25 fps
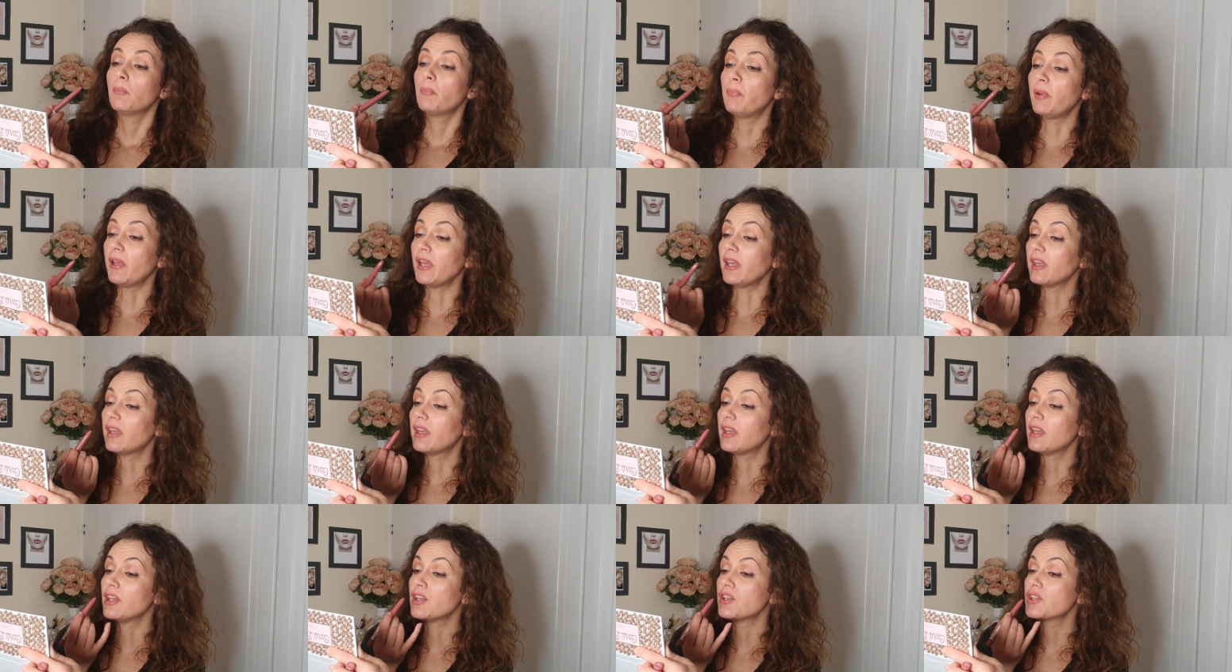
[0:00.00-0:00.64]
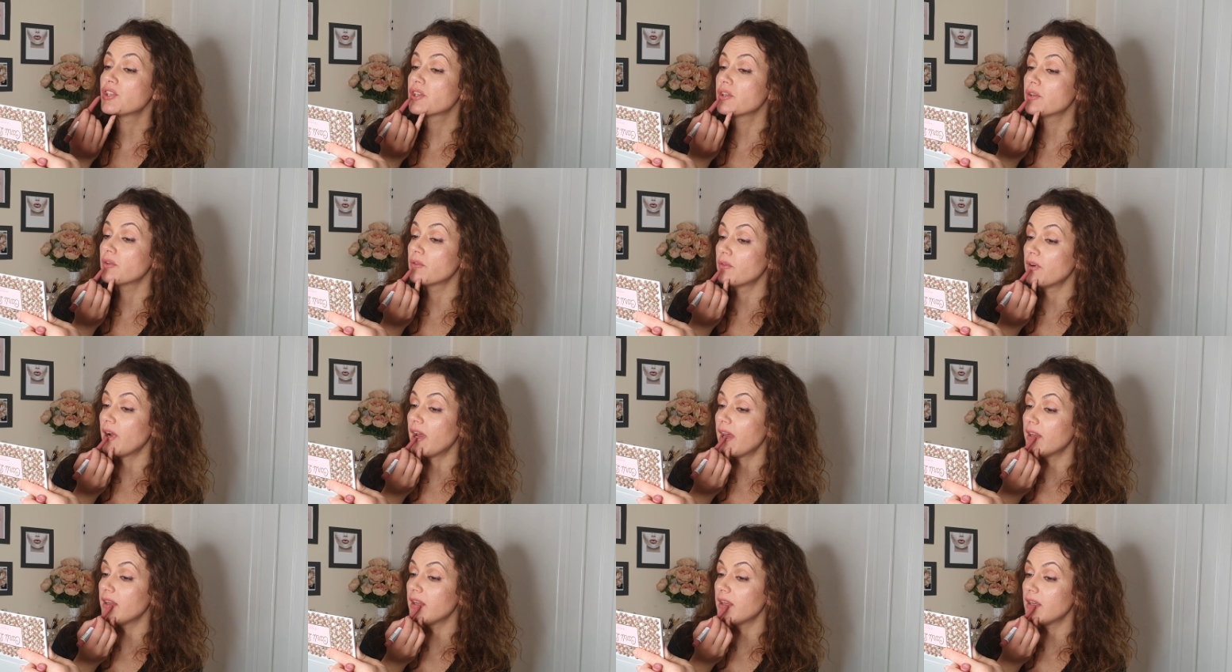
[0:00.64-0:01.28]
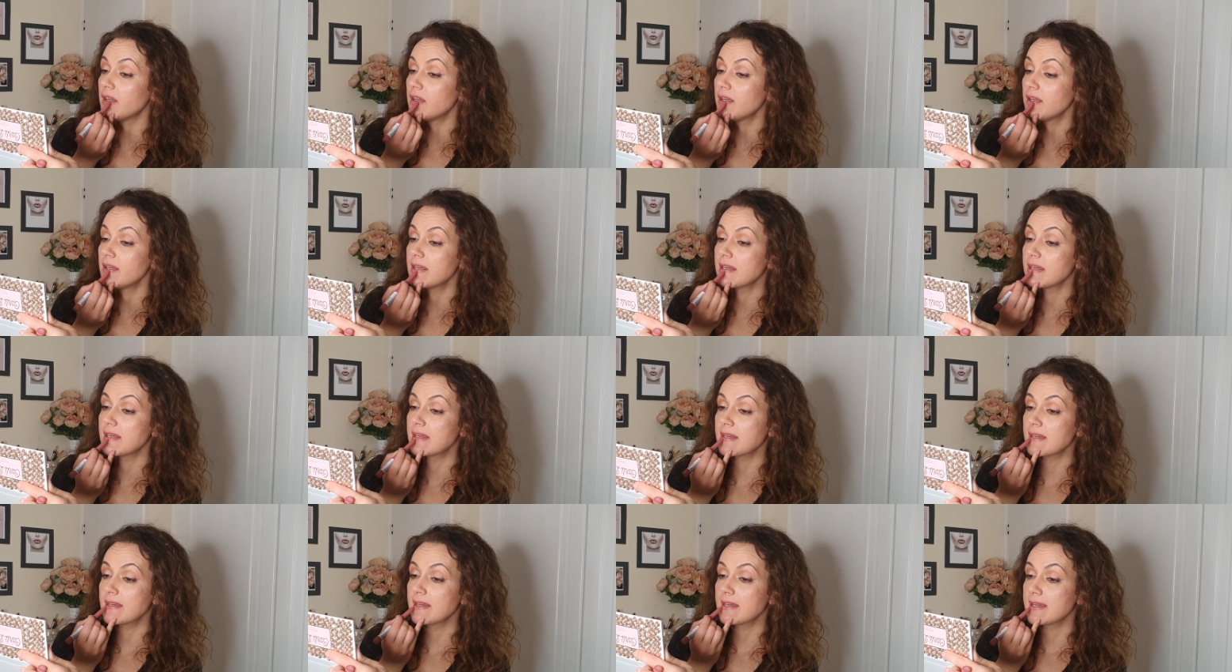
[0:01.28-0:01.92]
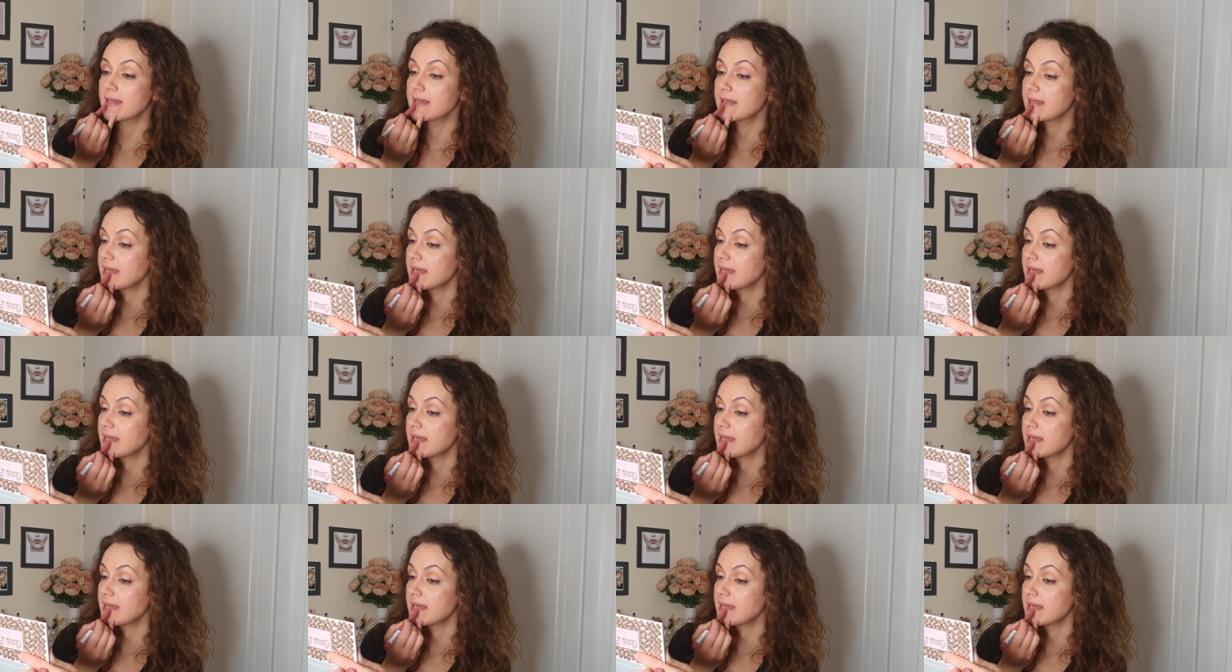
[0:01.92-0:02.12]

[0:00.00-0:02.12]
pinkish reddish.